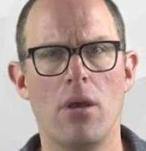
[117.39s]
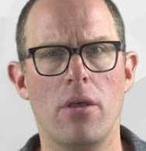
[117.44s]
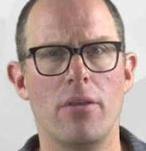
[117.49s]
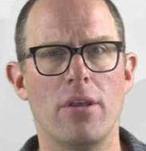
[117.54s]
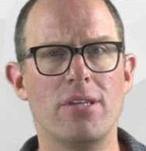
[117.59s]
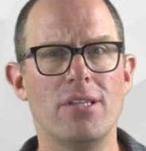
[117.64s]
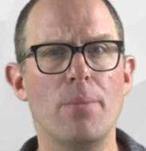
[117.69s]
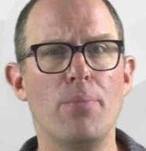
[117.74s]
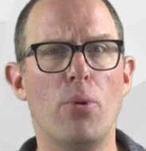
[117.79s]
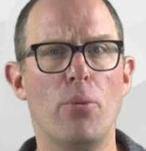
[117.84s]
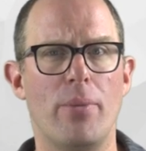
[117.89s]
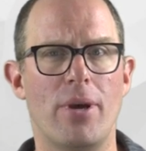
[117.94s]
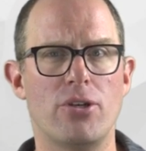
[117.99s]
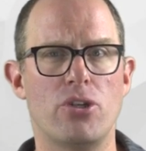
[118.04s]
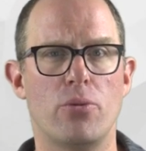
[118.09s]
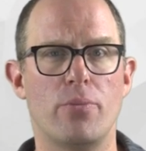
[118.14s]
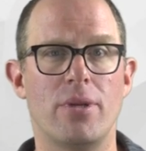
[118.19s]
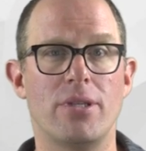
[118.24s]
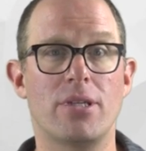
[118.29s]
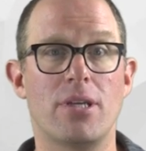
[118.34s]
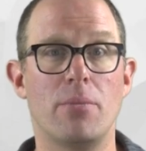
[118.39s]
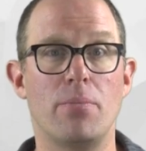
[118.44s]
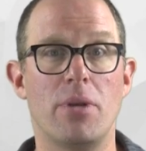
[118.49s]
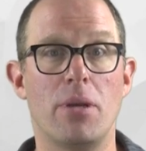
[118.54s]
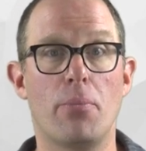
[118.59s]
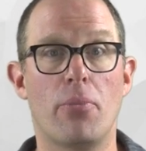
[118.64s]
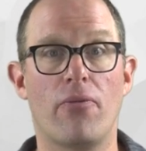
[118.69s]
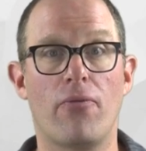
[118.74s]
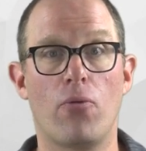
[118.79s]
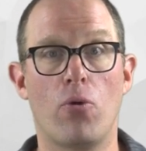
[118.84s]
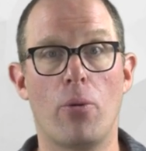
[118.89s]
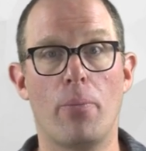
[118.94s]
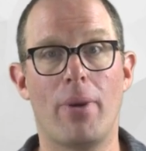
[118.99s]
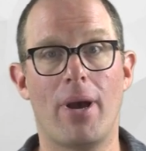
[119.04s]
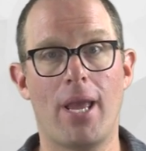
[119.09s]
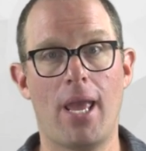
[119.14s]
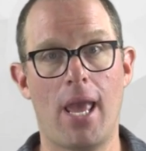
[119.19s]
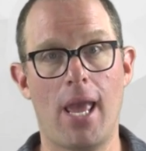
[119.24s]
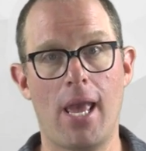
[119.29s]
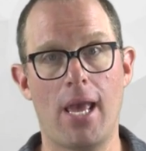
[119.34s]
The simple measurements can be performed
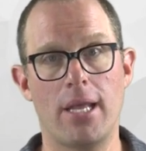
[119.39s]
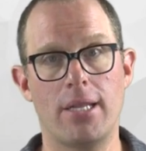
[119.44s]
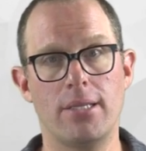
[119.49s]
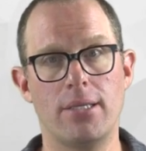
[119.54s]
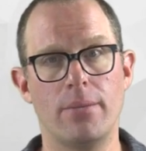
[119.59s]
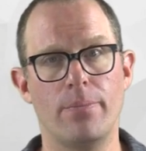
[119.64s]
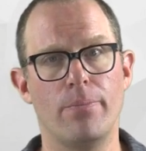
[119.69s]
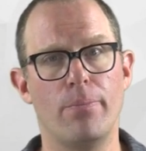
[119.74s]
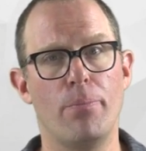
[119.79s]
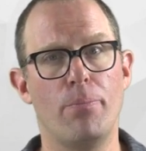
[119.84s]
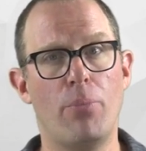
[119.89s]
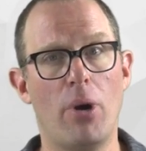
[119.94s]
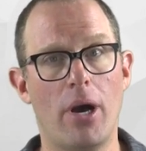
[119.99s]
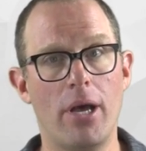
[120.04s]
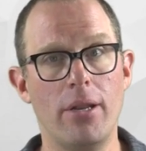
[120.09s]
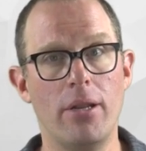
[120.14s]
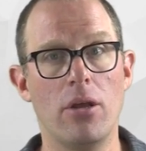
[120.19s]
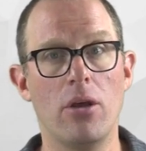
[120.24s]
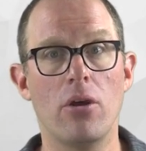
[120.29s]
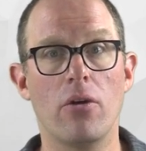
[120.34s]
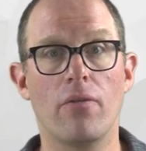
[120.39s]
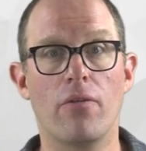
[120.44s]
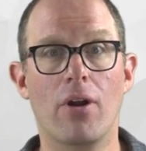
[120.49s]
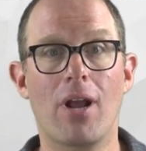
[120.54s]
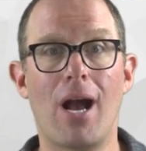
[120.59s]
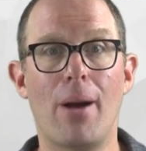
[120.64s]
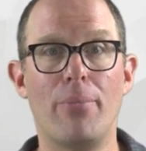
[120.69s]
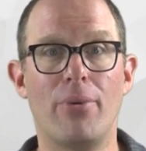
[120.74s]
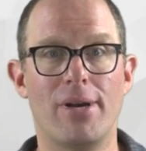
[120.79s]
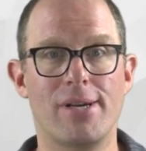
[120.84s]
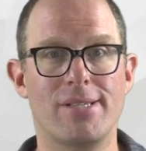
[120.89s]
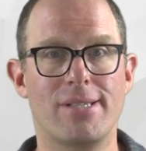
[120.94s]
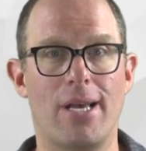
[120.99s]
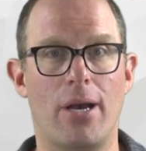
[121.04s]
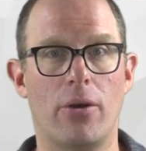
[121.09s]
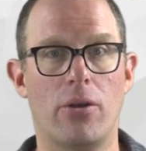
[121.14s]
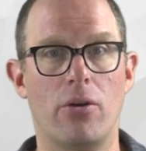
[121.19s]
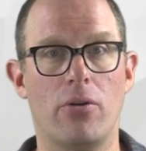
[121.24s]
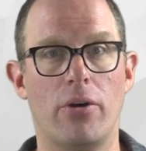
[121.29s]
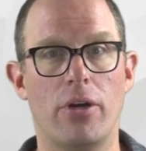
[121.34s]
by hand, but for complex
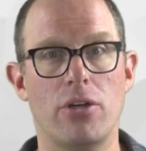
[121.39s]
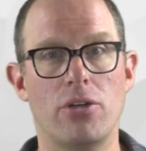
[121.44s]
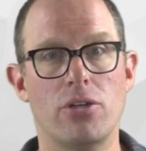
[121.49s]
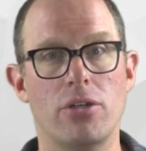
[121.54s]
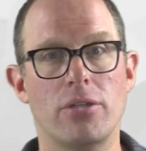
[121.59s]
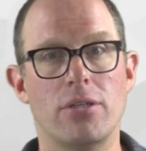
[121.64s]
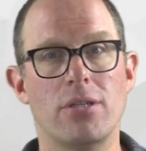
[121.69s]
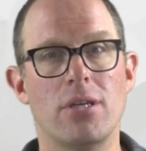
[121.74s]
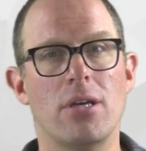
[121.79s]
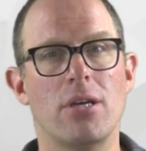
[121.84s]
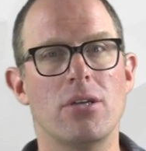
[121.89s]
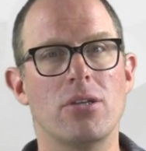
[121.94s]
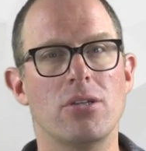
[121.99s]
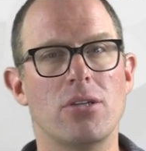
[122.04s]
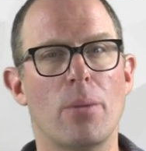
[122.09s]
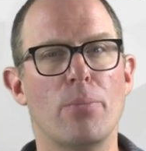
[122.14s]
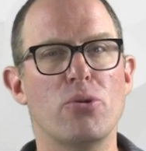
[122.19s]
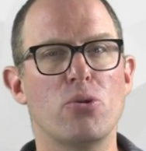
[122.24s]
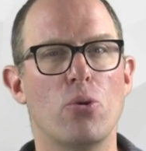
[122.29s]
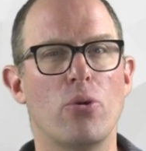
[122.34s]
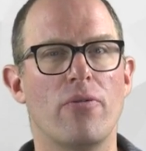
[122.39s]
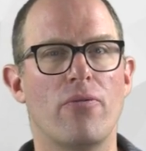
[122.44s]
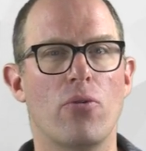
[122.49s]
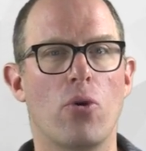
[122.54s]
calculations, some sort of